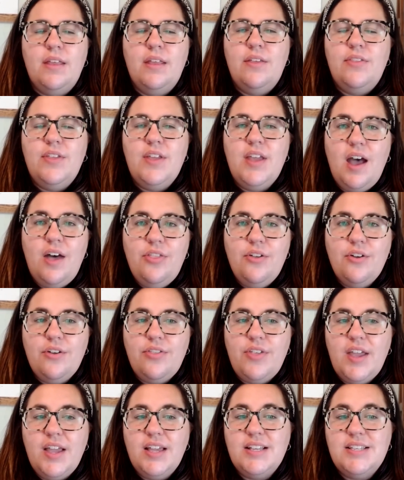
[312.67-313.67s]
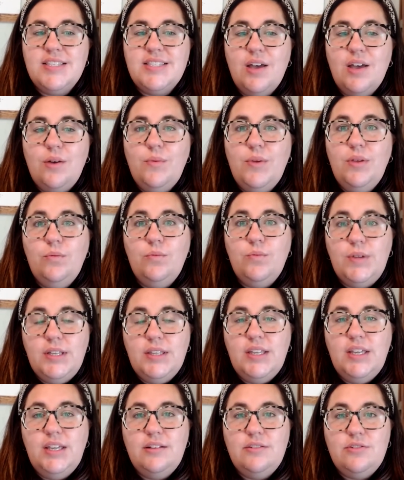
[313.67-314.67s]
The other thing is that we
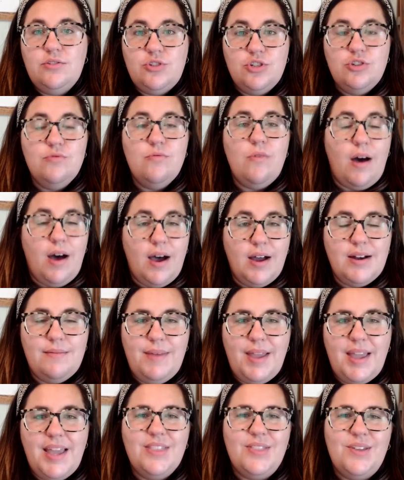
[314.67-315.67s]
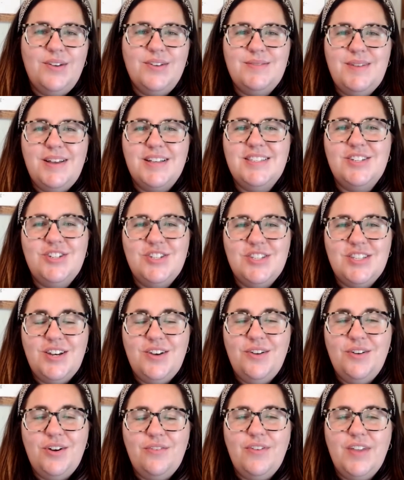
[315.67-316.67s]
really do automate those messages and
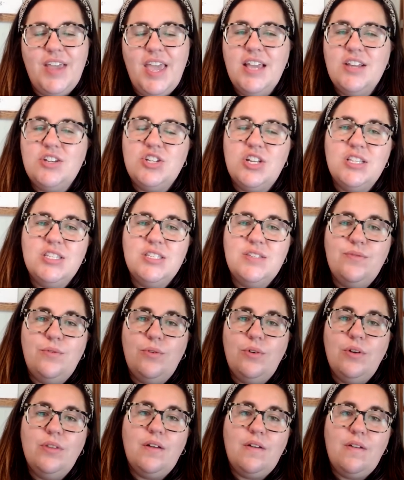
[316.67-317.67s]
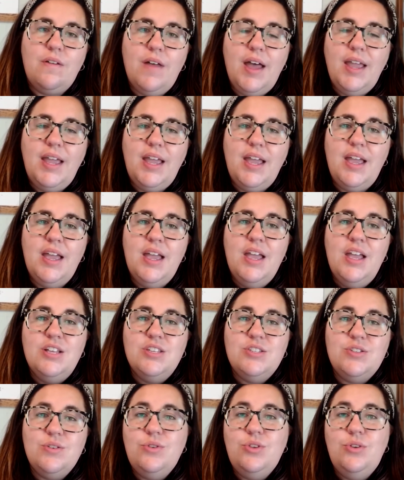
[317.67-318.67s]
notifications for the client,
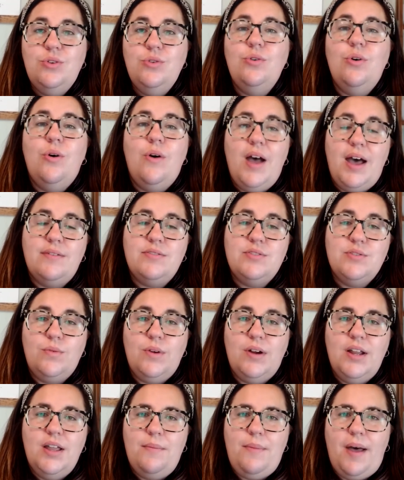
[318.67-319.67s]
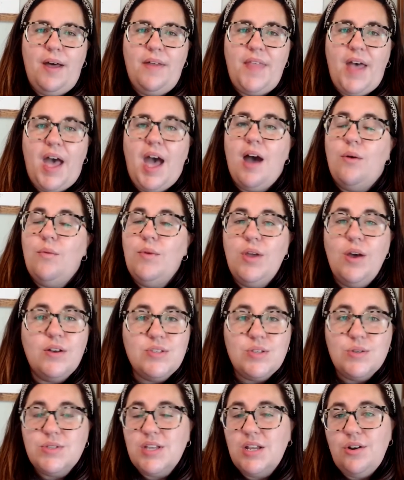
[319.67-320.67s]
so you don't have to worry about that. We
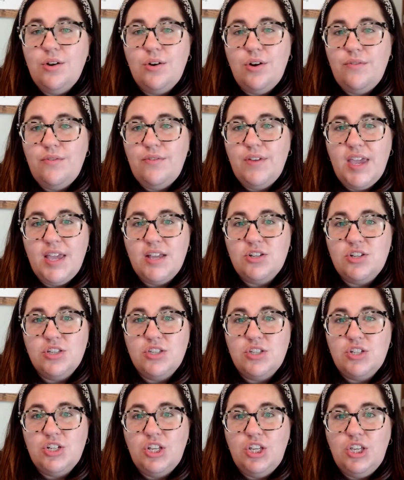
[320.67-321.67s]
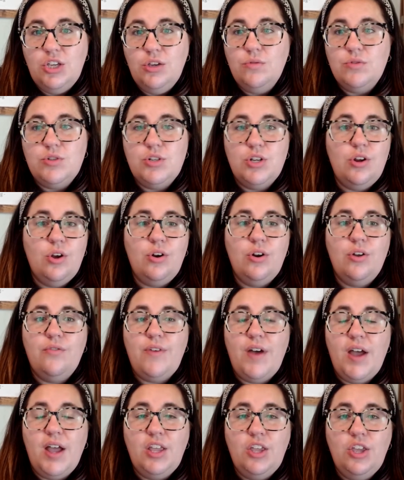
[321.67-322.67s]
also send notifications to you to
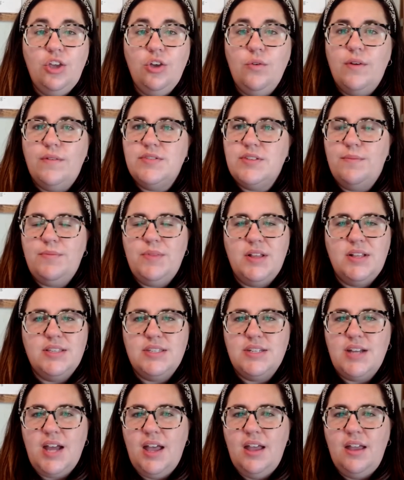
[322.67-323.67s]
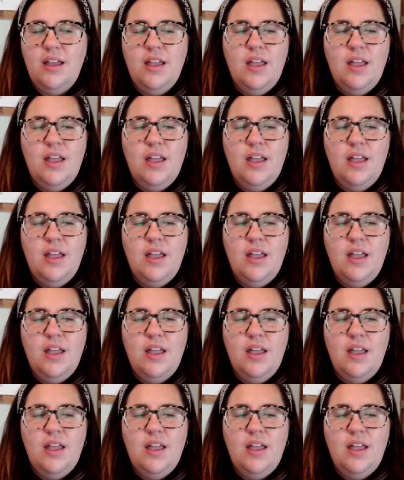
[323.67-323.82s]
notify you if something's not